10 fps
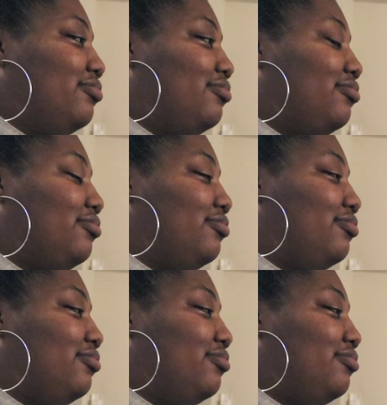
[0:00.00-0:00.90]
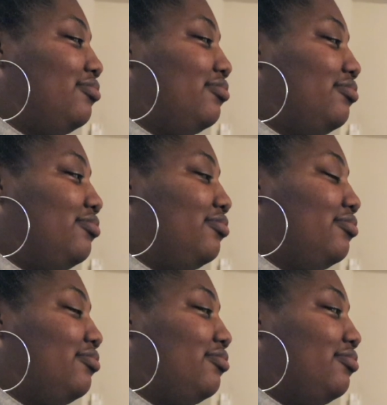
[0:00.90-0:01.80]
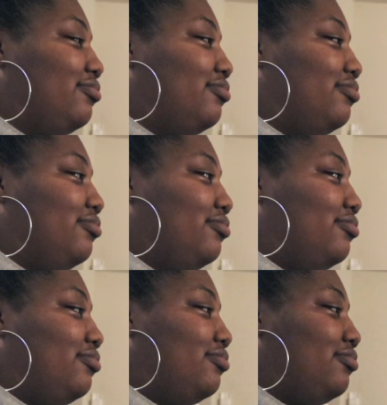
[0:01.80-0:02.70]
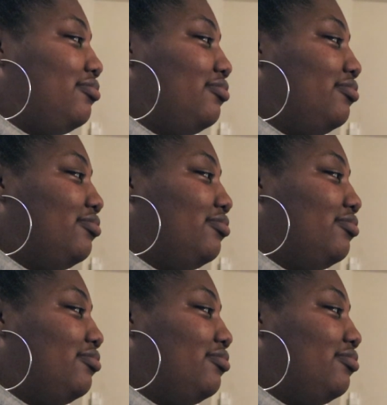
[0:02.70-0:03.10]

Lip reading: (not speaking)